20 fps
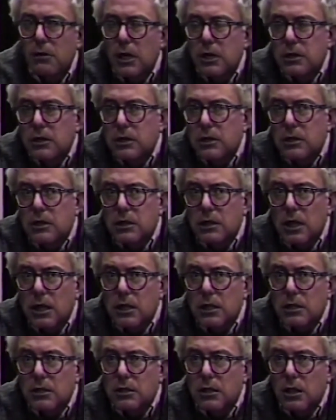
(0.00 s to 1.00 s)
crises, and
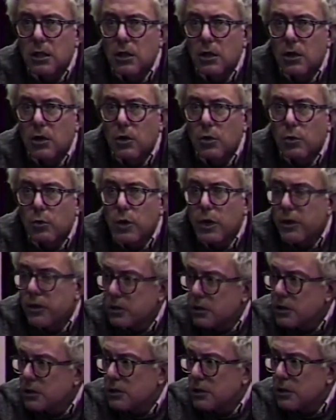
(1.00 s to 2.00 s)
that is, where
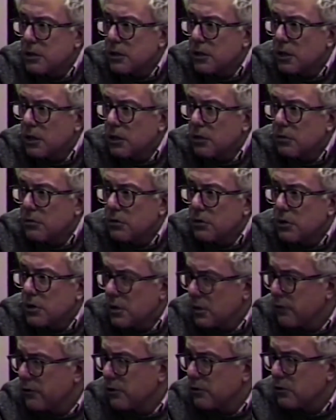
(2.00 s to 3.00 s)
does the city go
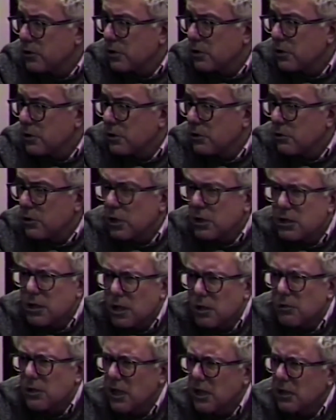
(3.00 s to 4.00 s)
in the future? Where does it
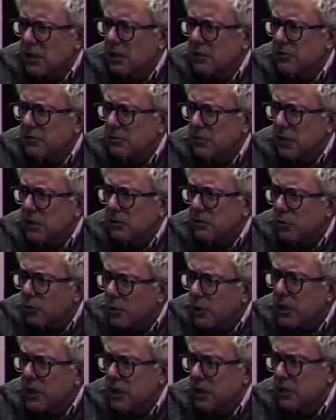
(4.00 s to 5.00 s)
go 10 years from now,
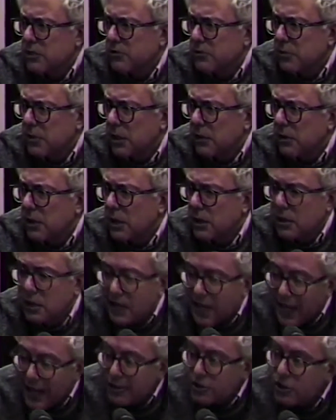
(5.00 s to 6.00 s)
20 years from now? You
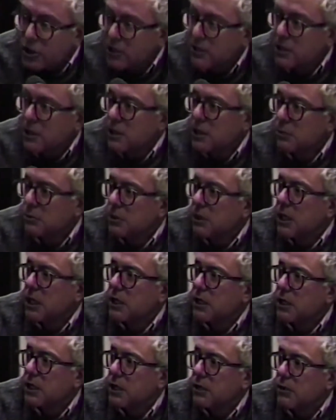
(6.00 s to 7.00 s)
can't just deal with
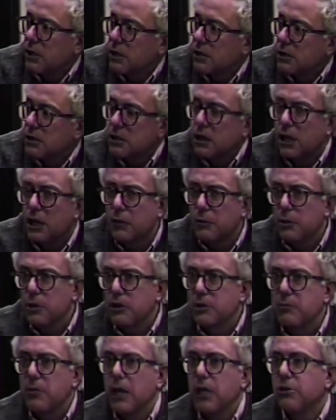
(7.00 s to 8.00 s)
day-to-day crises,
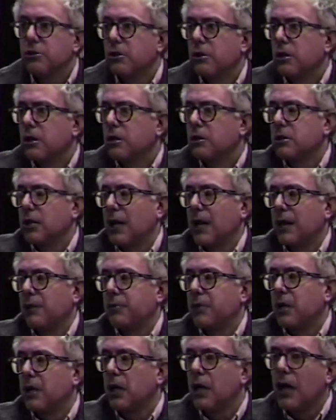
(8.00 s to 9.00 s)
because major things are
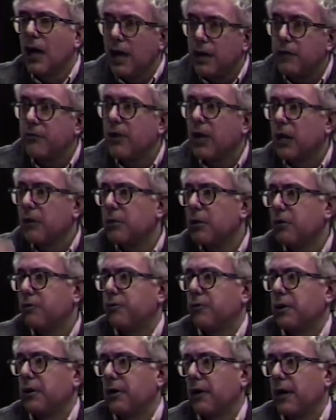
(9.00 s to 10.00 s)
happening, and you've got to be in
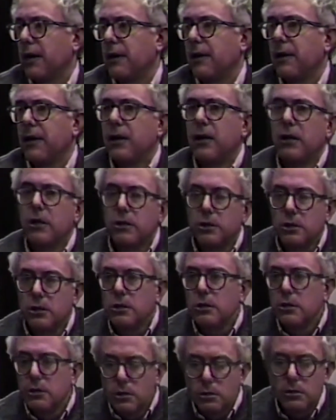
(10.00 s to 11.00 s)
front of that. See,
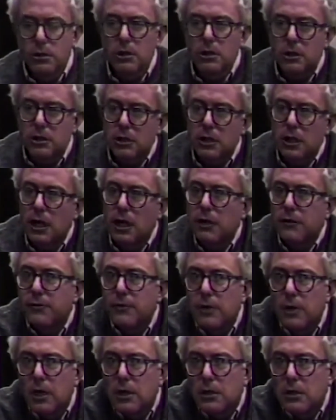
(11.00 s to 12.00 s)
you and your staff
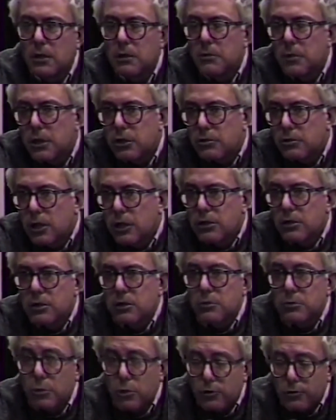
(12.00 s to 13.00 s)
and the
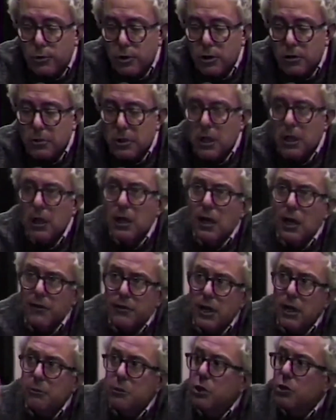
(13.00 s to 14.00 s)
administration, the Board of Aldermen,
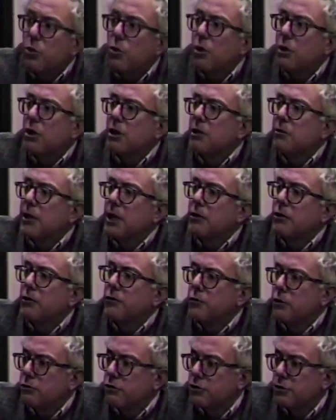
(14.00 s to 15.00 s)
have got to be talking about the
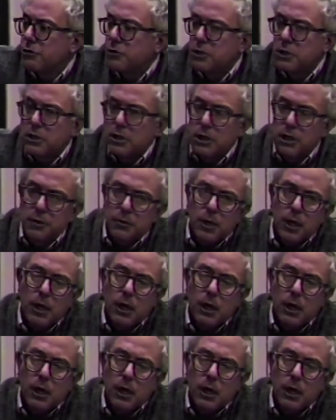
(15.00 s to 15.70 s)
future of the city.